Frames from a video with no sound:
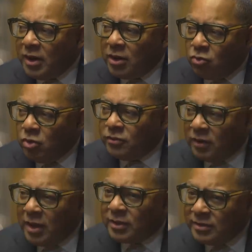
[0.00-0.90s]
And I go
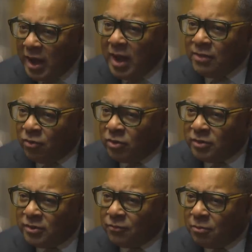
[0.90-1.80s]
into like a dive on
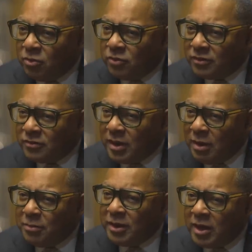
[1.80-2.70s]
the different music that
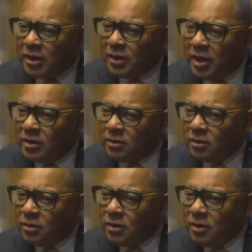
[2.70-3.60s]
I may not like
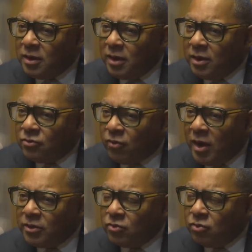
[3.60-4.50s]
and
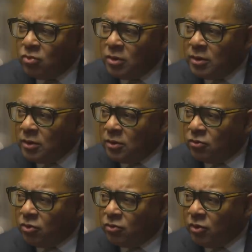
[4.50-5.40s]
try to,
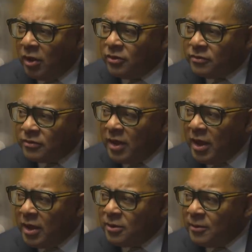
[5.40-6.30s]
to, to
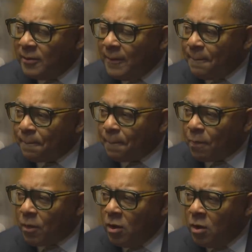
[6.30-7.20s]
understand
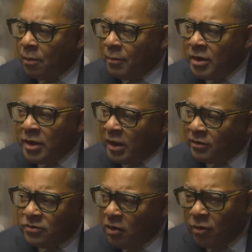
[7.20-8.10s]
um, and then I
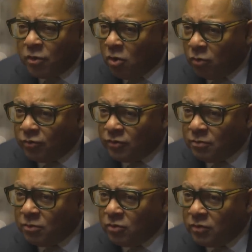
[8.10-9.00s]
listen to other cultures
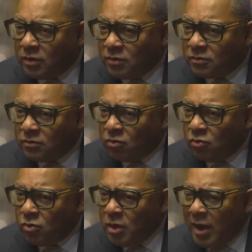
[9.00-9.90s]
and music
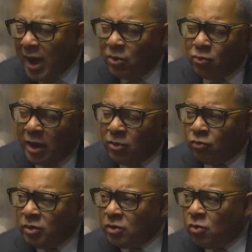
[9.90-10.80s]
too. I don't, I
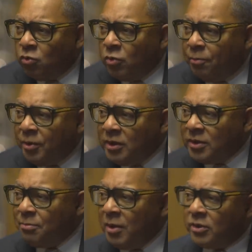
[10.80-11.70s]
don't really go
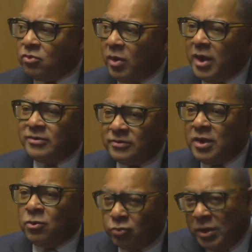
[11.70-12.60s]
repeatedly back to a
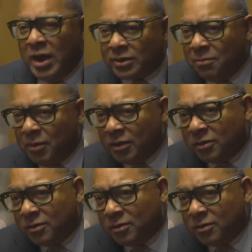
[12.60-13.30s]
single document.